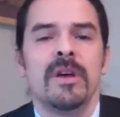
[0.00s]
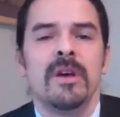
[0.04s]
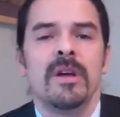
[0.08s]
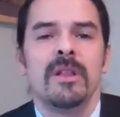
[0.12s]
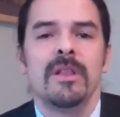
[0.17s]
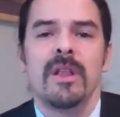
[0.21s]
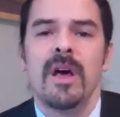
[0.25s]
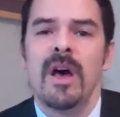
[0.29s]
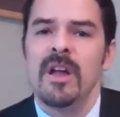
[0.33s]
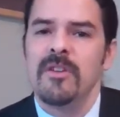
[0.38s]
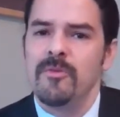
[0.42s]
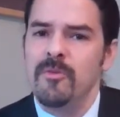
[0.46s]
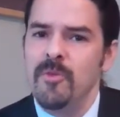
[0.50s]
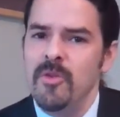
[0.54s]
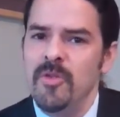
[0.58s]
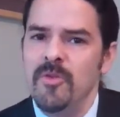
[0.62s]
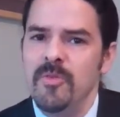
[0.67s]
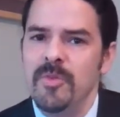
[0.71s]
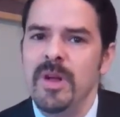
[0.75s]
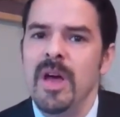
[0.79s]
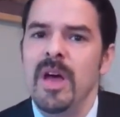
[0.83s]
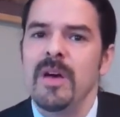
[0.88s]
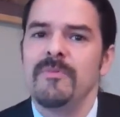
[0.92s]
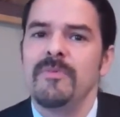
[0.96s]
law
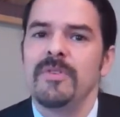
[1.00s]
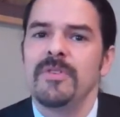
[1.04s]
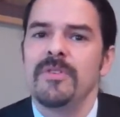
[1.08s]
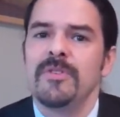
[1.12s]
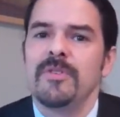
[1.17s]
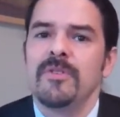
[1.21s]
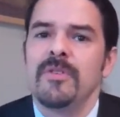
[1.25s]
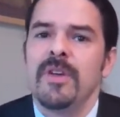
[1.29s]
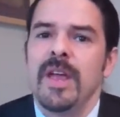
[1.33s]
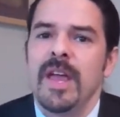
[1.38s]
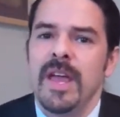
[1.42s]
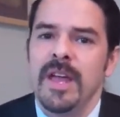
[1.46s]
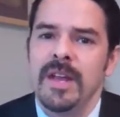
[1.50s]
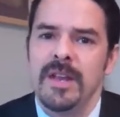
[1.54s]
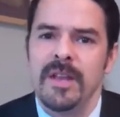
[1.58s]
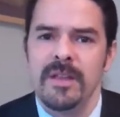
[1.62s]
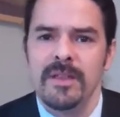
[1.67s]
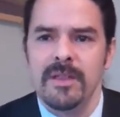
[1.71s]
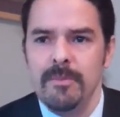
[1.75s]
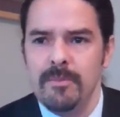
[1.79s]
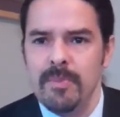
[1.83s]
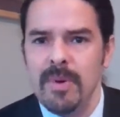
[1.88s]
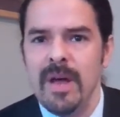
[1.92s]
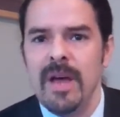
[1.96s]
enforcement officer
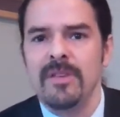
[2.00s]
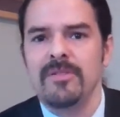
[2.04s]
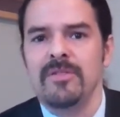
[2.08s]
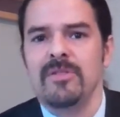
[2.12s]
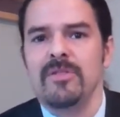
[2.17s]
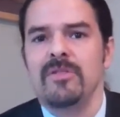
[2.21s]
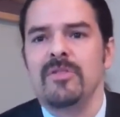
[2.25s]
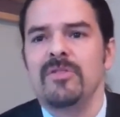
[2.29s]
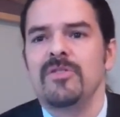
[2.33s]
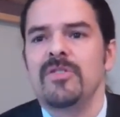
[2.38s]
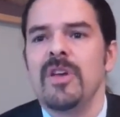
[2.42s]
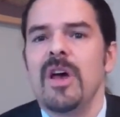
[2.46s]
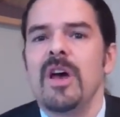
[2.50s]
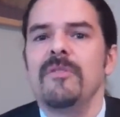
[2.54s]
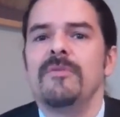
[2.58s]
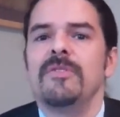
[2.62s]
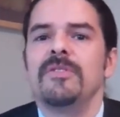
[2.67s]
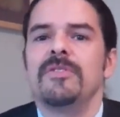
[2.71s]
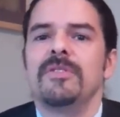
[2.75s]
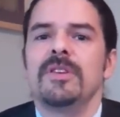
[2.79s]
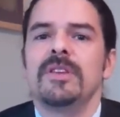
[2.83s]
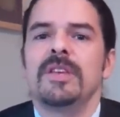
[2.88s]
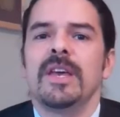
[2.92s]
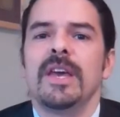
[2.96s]
aiding the prosecutor's
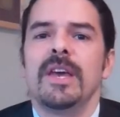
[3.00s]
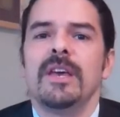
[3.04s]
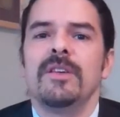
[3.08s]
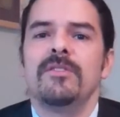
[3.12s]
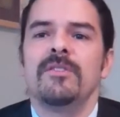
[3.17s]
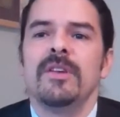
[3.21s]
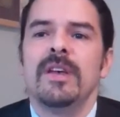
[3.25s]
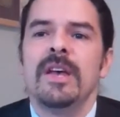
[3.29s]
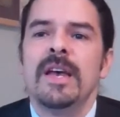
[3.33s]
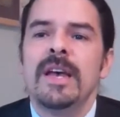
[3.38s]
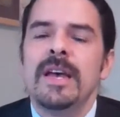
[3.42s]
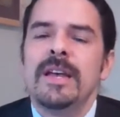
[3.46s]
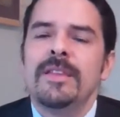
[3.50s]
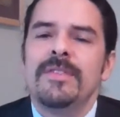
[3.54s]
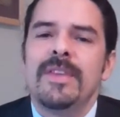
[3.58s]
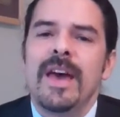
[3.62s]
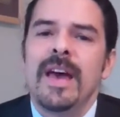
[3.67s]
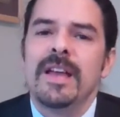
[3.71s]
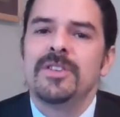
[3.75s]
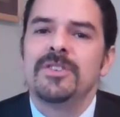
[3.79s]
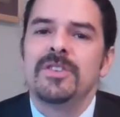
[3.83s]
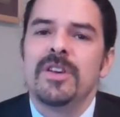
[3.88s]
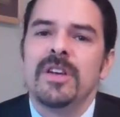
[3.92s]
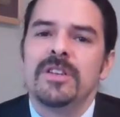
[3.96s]
office in a case,
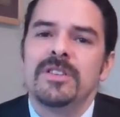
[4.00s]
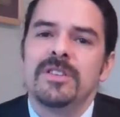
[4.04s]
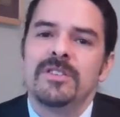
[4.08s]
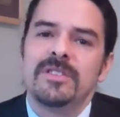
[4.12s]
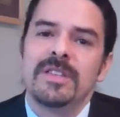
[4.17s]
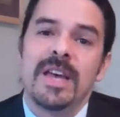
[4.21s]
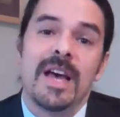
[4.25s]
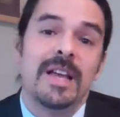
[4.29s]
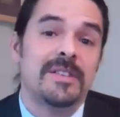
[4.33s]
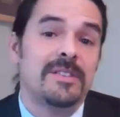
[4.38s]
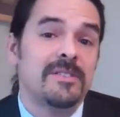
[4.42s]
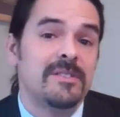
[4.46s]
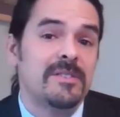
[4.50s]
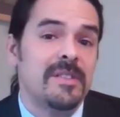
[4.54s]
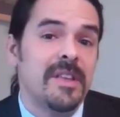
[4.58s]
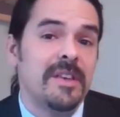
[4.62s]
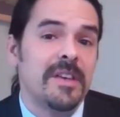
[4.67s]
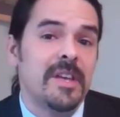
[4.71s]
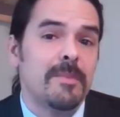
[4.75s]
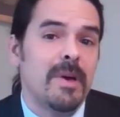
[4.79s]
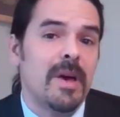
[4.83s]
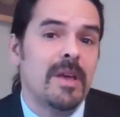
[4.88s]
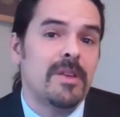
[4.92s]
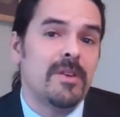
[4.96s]
that judge is not just
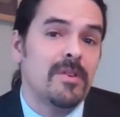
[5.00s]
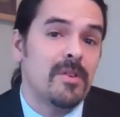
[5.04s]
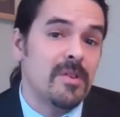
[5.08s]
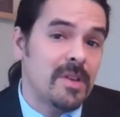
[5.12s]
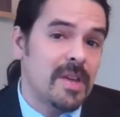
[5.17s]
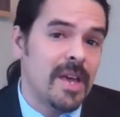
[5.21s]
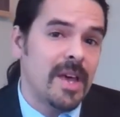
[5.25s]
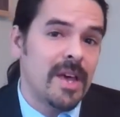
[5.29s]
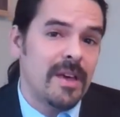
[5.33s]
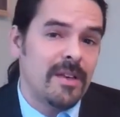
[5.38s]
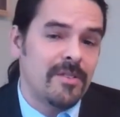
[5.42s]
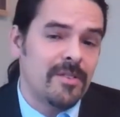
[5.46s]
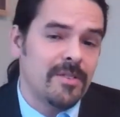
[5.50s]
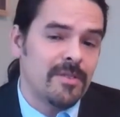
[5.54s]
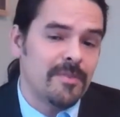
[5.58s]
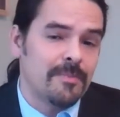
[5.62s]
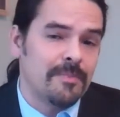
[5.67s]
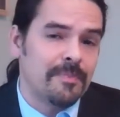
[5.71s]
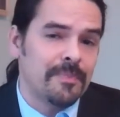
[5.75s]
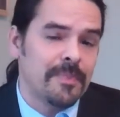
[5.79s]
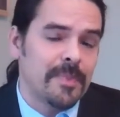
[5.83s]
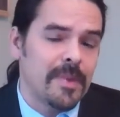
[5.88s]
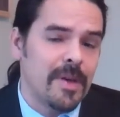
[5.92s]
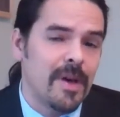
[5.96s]
thinking about your case,
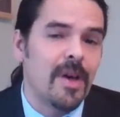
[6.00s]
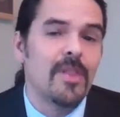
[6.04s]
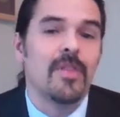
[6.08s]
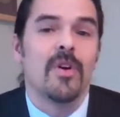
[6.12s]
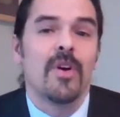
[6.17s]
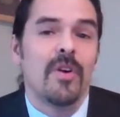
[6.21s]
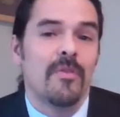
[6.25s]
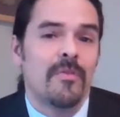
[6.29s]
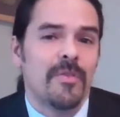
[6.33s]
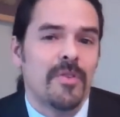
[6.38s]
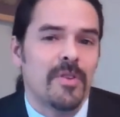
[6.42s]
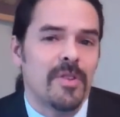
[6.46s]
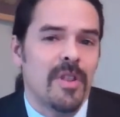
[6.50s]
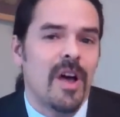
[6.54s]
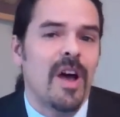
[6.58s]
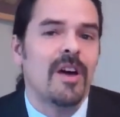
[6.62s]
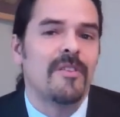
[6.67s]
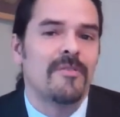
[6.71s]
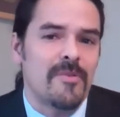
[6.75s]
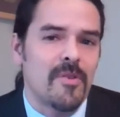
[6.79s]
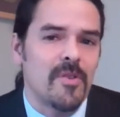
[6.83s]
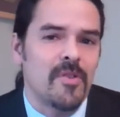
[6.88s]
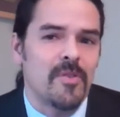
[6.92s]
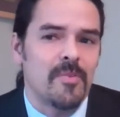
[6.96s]
although if you're law
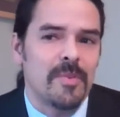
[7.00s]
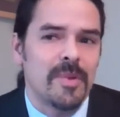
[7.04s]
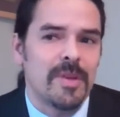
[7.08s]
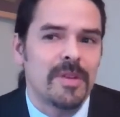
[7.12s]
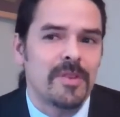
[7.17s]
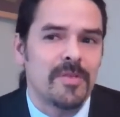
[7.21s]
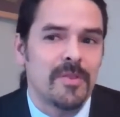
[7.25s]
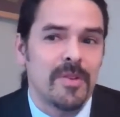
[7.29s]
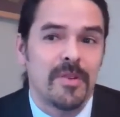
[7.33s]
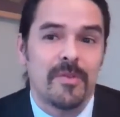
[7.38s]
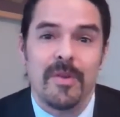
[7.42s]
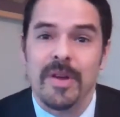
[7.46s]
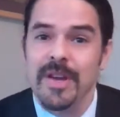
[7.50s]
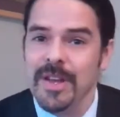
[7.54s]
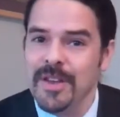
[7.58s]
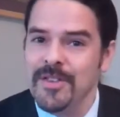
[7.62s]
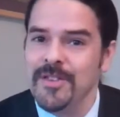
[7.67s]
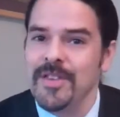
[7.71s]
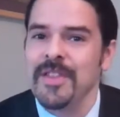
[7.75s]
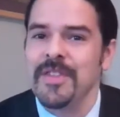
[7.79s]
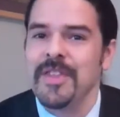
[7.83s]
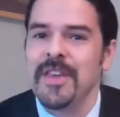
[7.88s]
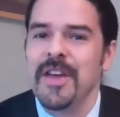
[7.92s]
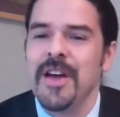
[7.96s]
enforcement, to a great
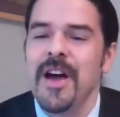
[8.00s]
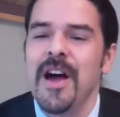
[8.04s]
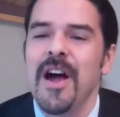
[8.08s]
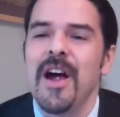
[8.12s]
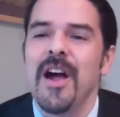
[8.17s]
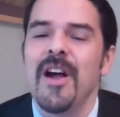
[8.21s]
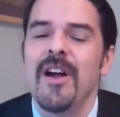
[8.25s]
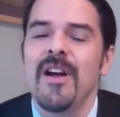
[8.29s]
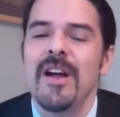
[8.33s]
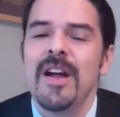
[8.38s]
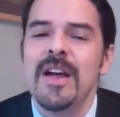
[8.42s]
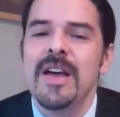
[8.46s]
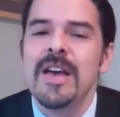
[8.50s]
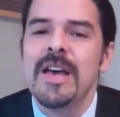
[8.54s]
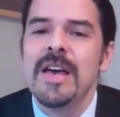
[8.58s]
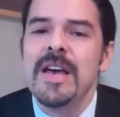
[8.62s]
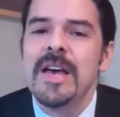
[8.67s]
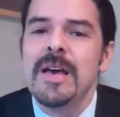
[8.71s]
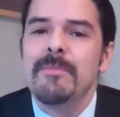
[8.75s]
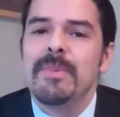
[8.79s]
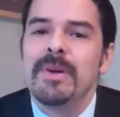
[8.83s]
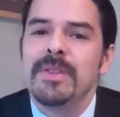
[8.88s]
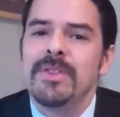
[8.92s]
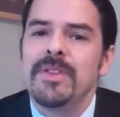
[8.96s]
extent they are,
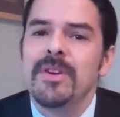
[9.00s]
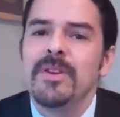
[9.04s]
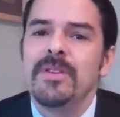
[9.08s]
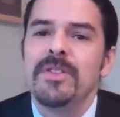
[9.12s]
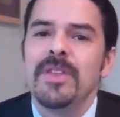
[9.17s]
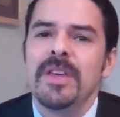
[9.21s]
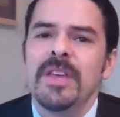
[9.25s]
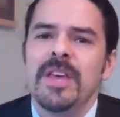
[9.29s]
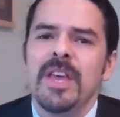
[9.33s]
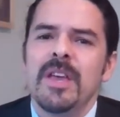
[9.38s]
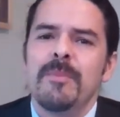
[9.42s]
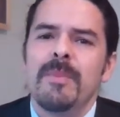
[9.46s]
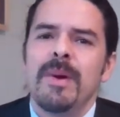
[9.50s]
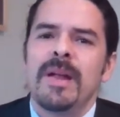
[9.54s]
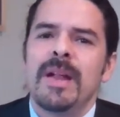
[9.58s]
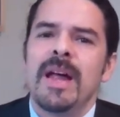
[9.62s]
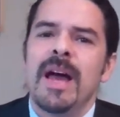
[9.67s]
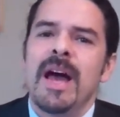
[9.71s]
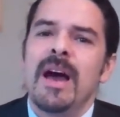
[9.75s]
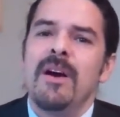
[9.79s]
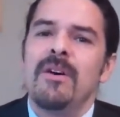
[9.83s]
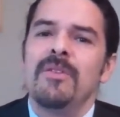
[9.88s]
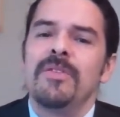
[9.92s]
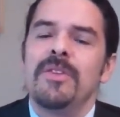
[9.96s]
but they're thinking about
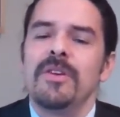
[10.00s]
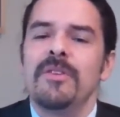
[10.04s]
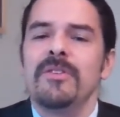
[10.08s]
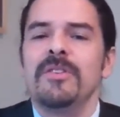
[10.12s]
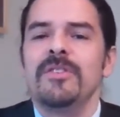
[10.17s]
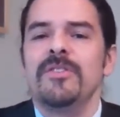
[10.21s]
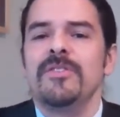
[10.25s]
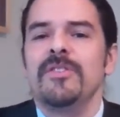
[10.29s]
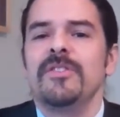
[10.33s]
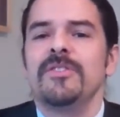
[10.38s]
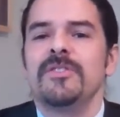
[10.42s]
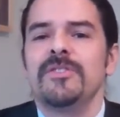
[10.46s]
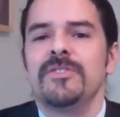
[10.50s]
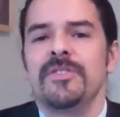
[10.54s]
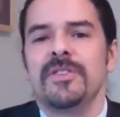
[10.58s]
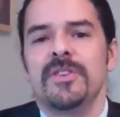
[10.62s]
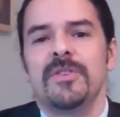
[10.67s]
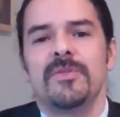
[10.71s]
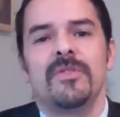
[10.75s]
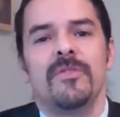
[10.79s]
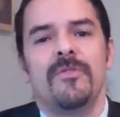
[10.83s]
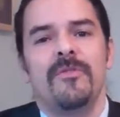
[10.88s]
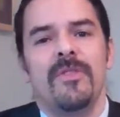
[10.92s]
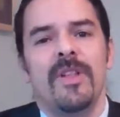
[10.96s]
how their decision is going
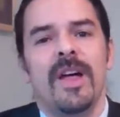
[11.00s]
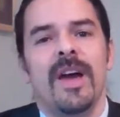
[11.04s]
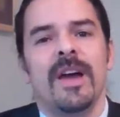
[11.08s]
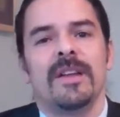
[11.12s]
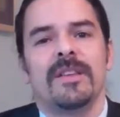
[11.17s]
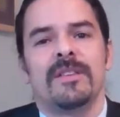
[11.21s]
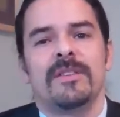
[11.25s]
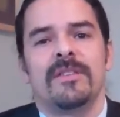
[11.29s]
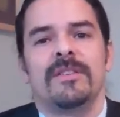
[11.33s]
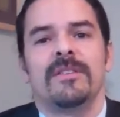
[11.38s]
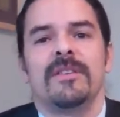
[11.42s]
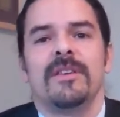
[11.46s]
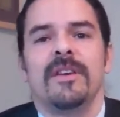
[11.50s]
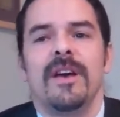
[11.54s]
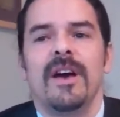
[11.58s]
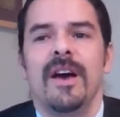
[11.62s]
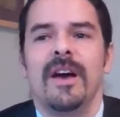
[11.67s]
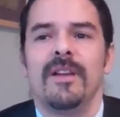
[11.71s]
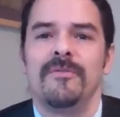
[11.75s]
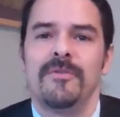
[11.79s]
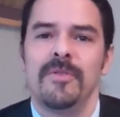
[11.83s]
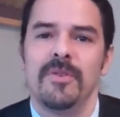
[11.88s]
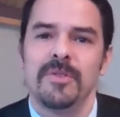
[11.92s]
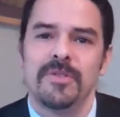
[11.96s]
to reflect
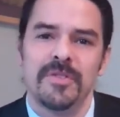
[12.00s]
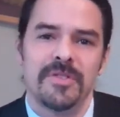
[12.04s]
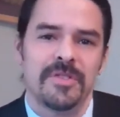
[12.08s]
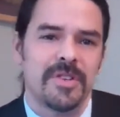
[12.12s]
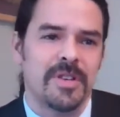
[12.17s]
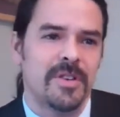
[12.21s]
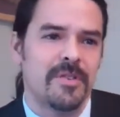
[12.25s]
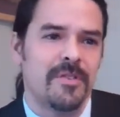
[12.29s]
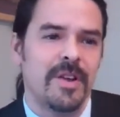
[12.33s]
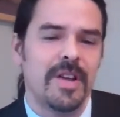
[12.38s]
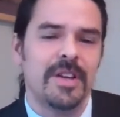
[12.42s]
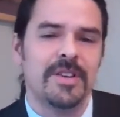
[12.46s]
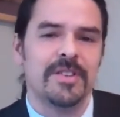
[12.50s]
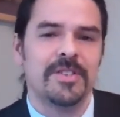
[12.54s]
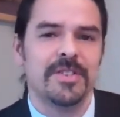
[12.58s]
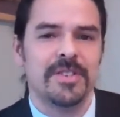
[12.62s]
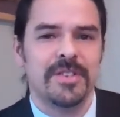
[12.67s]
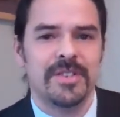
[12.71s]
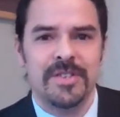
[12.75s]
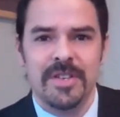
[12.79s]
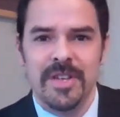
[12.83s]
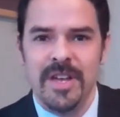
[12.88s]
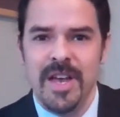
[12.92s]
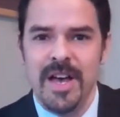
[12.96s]
on future
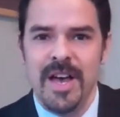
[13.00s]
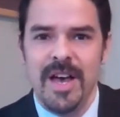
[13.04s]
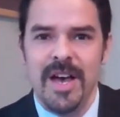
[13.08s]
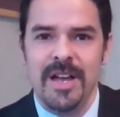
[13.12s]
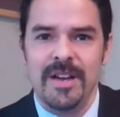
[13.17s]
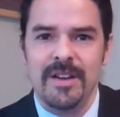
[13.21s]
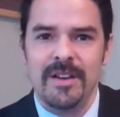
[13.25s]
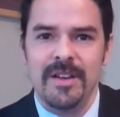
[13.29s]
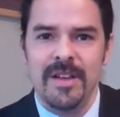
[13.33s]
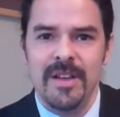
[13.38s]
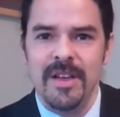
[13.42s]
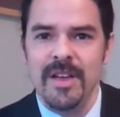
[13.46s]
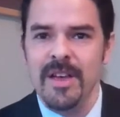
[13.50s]
generations, on